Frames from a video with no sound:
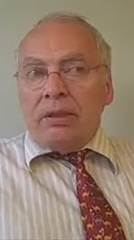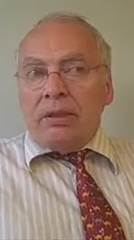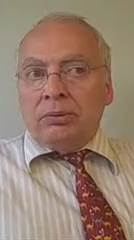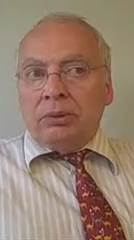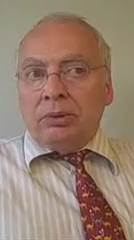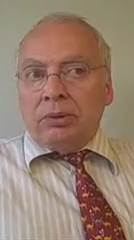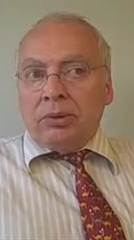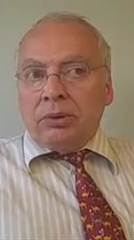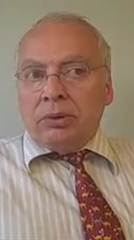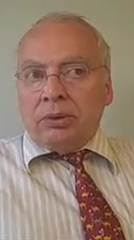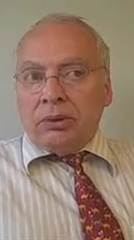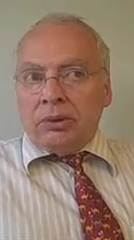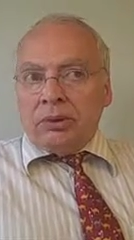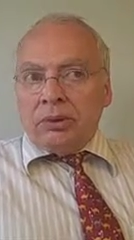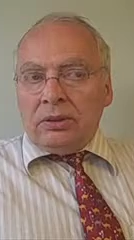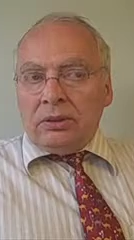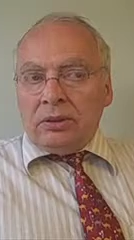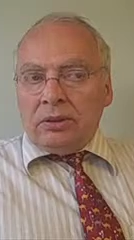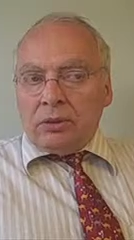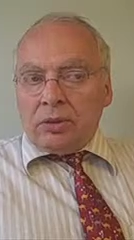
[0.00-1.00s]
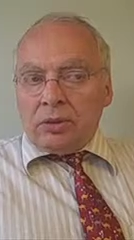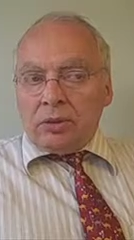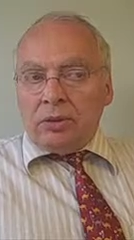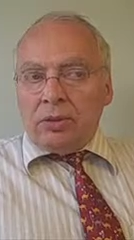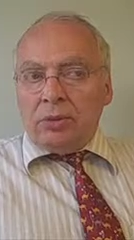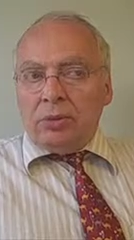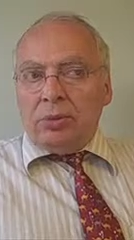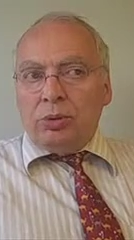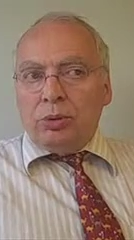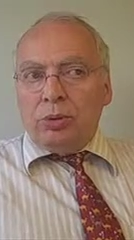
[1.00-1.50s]
And it is
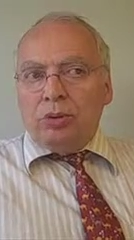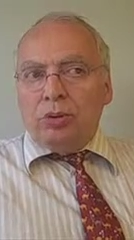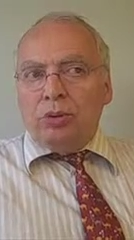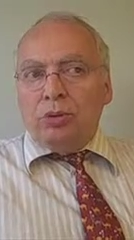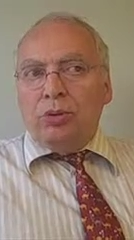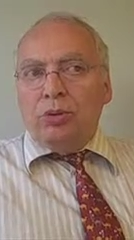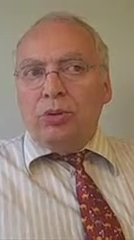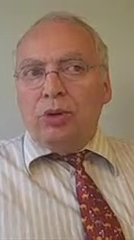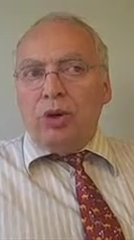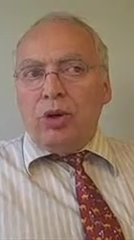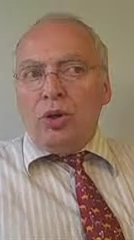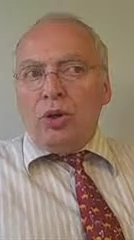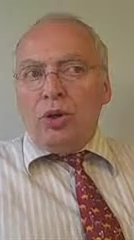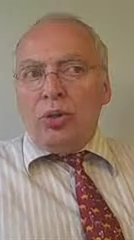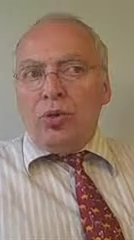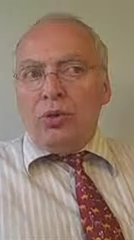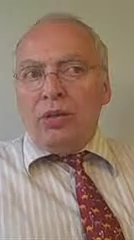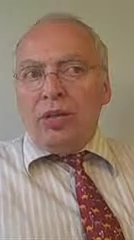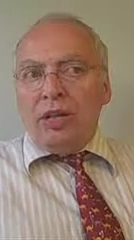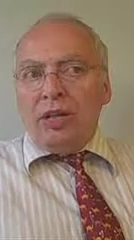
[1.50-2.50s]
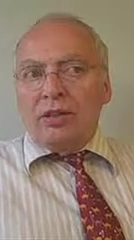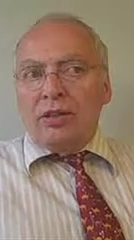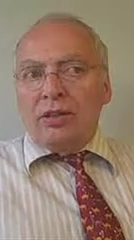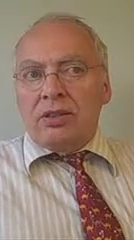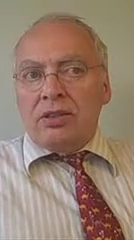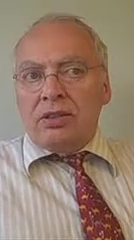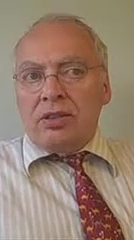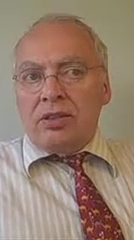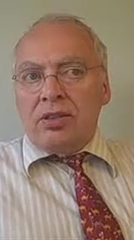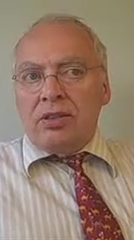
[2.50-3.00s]
also important to know
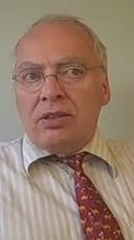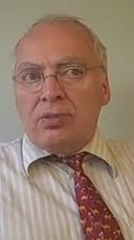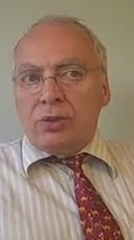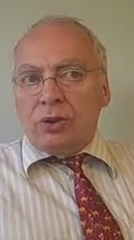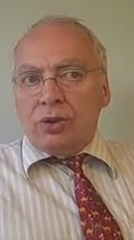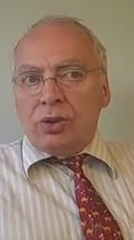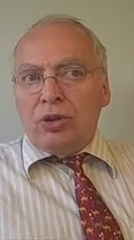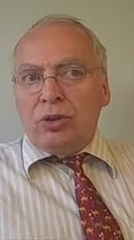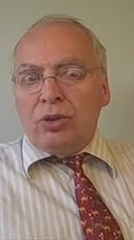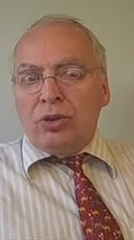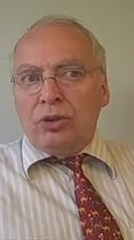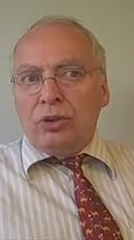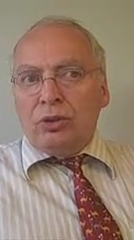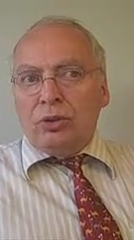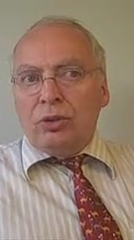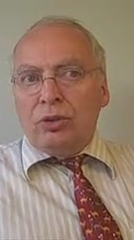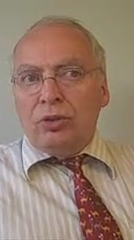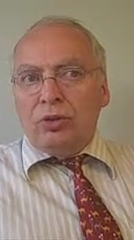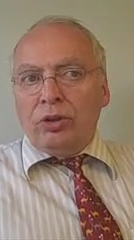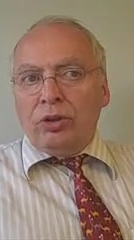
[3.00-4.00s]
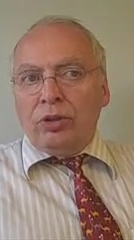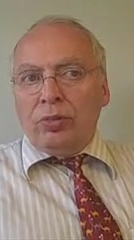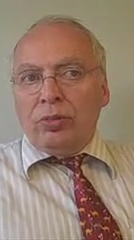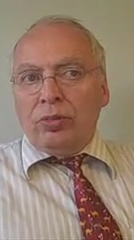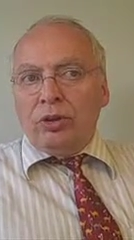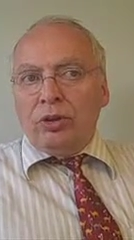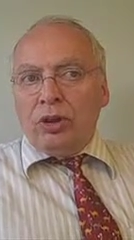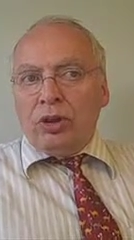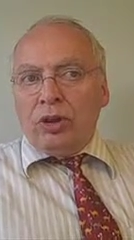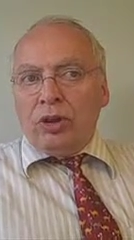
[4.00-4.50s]
that these monitoring
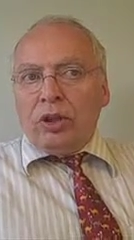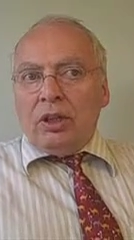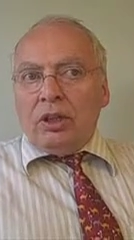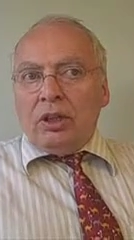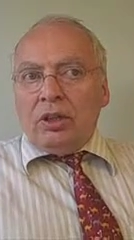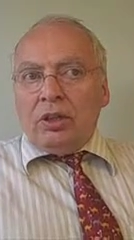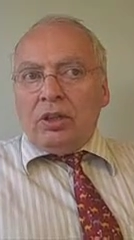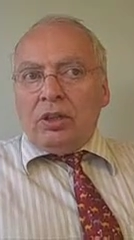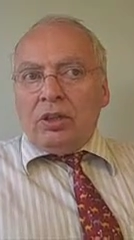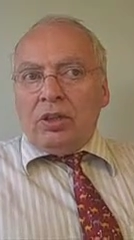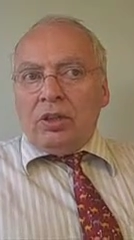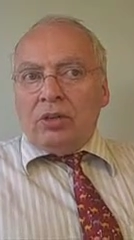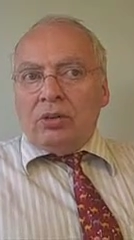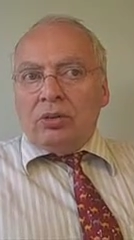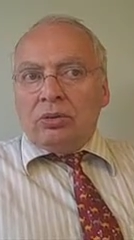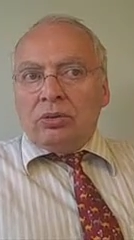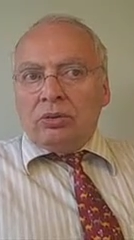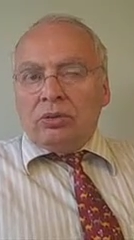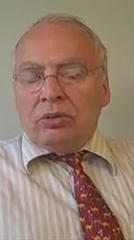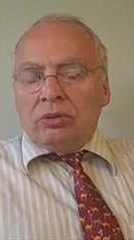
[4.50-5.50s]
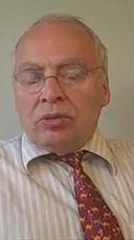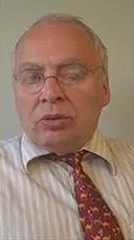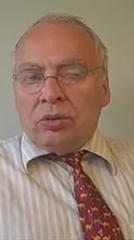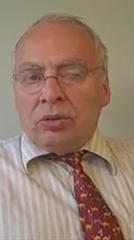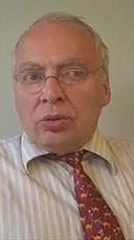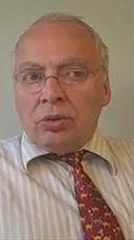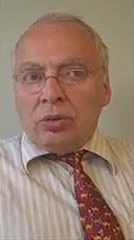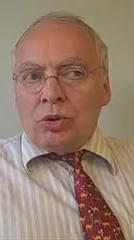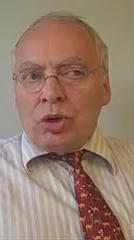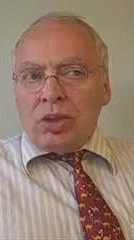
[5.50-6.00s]
programs are
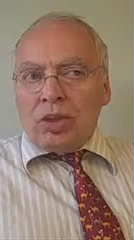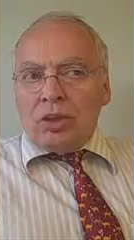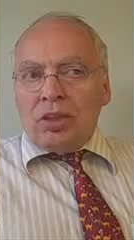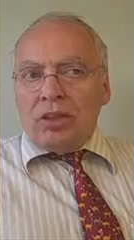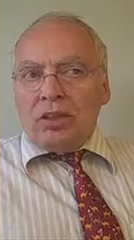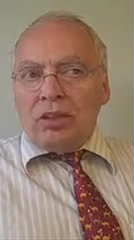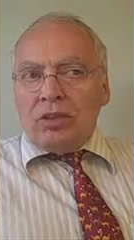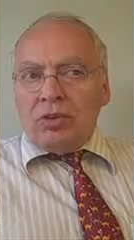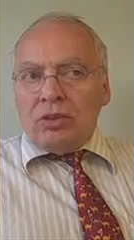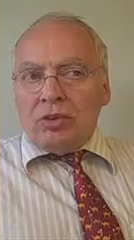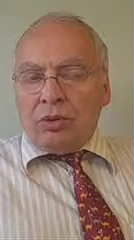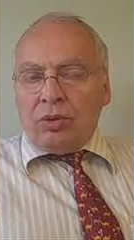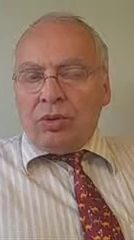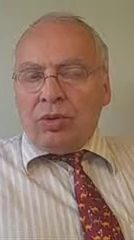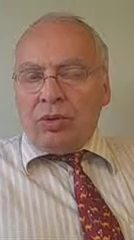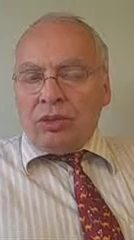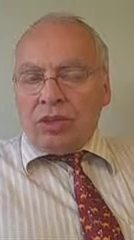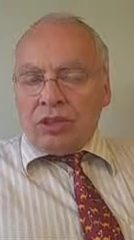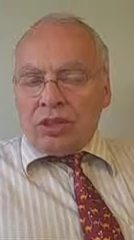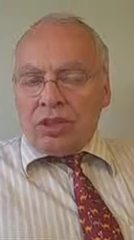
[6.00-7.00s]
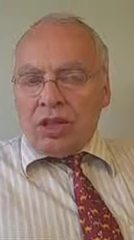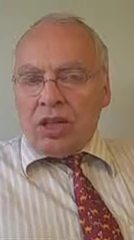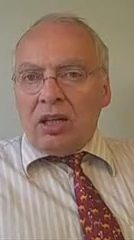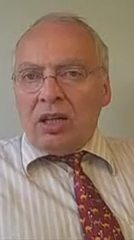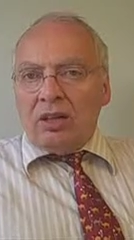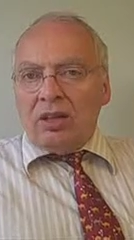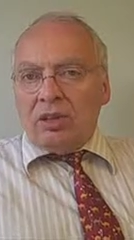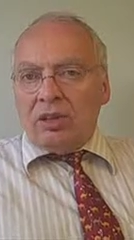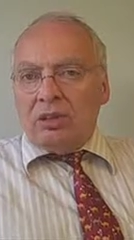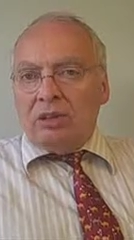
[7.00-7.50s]
usually so-called
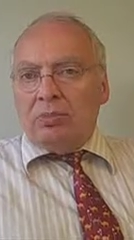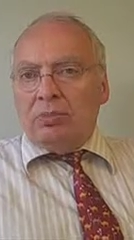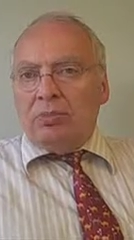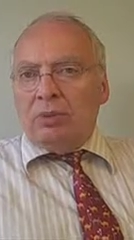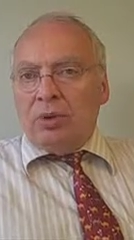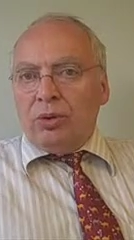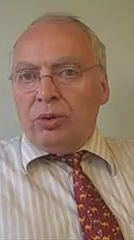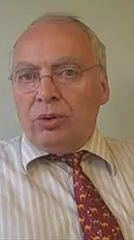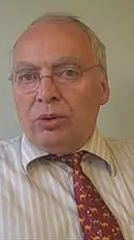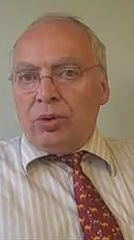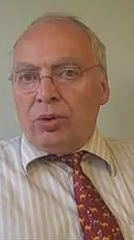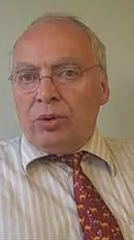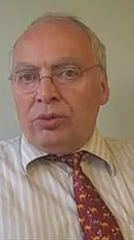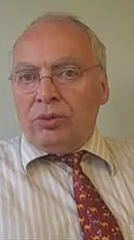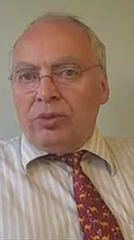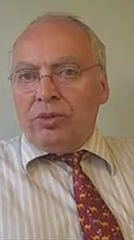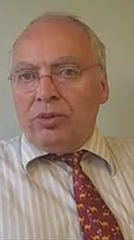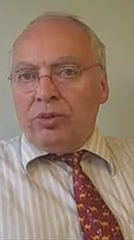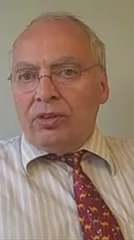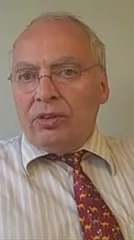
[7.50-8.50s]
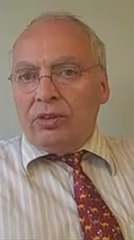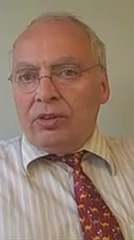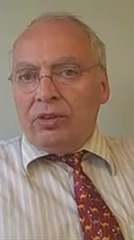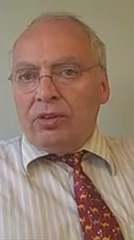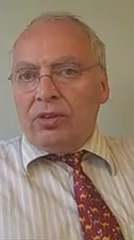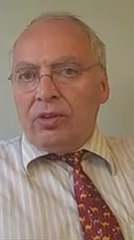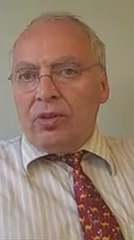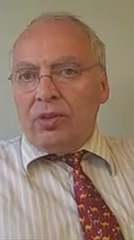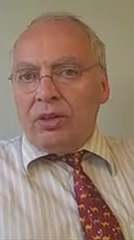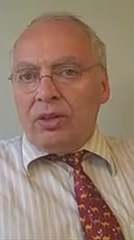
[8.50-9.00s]
targeted programs.
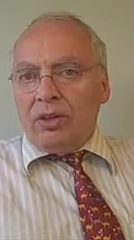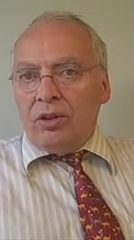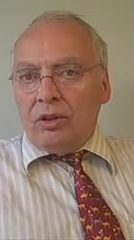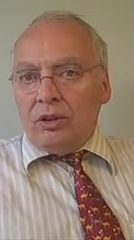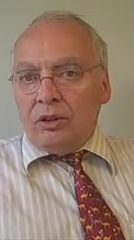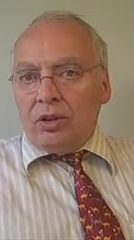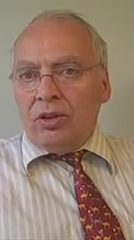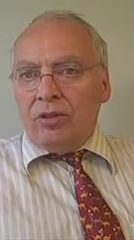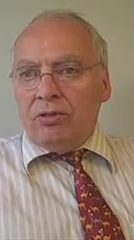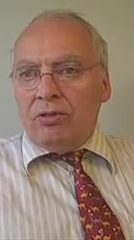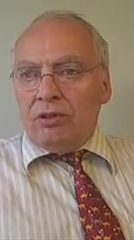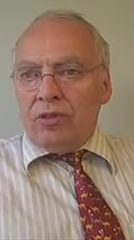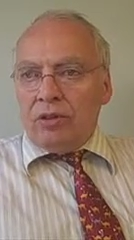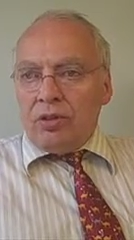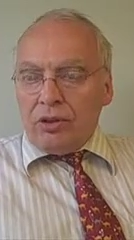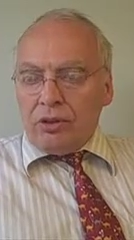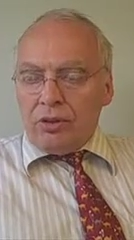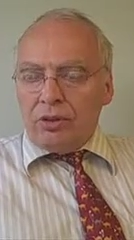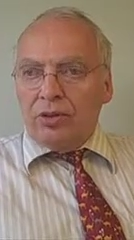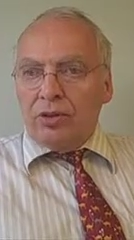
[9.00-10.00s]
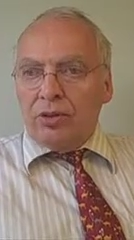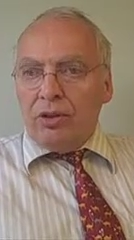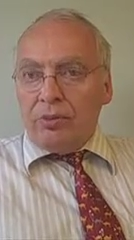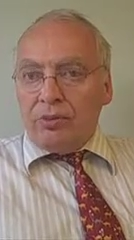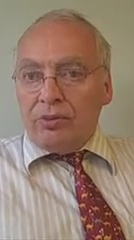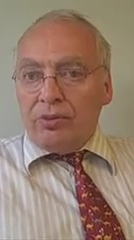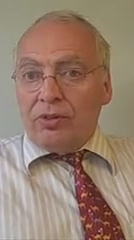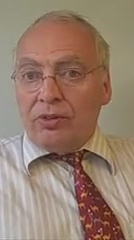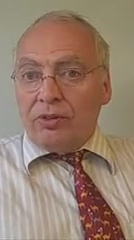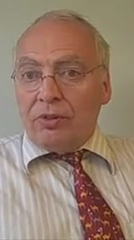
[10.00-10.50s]
So they're looking for those
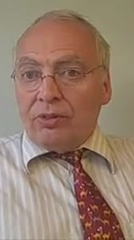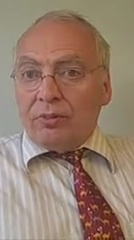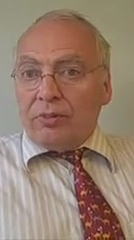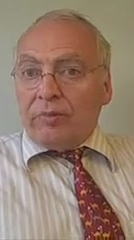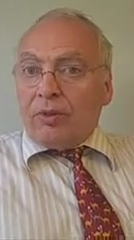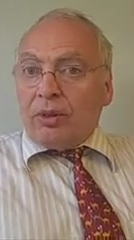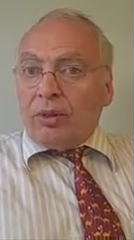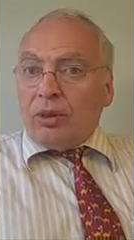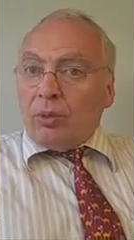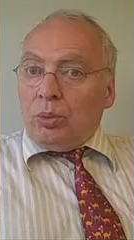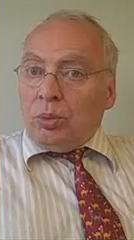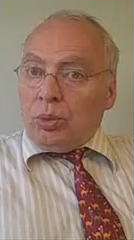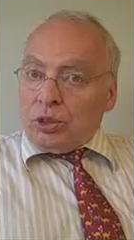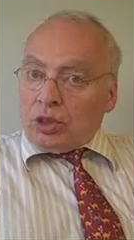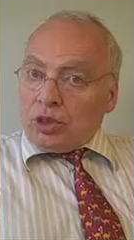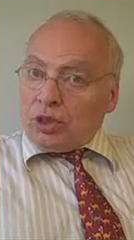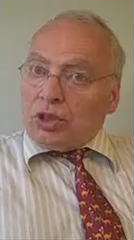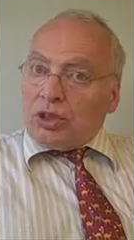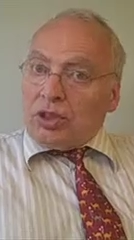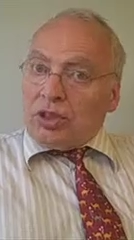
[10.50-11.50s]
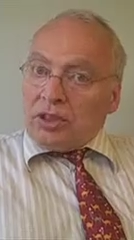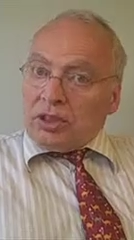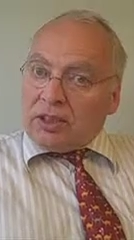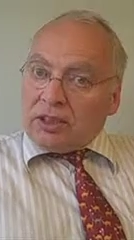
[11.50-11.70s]
crops which